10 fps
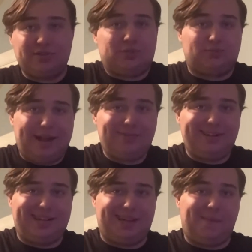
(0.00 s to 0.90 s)

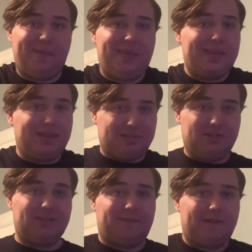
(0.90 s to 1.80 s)
surrounding him. So
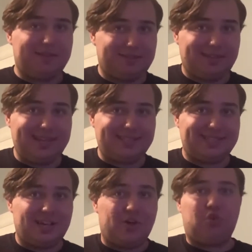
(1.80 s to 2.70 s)
at the very least,
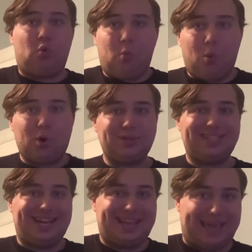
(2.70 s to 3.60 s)
the world
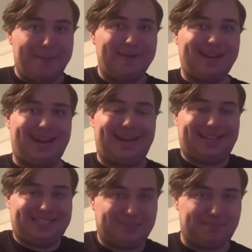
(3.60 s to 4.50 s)
he inhabited and
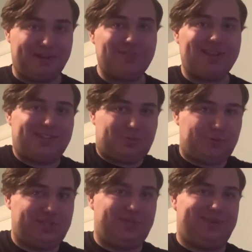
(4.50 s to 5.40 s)
experienced
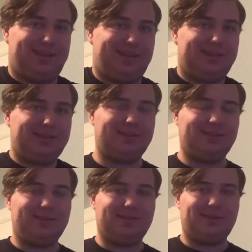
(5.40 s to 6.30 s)
was unique.
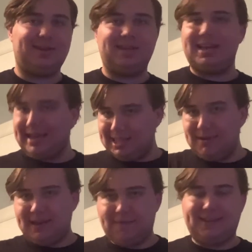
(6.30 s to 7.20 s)
And then we
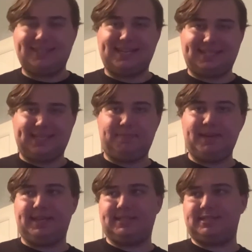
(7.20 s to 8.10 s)
get Fantastic
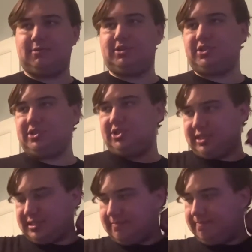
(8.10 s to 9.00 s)
Beasts, which is just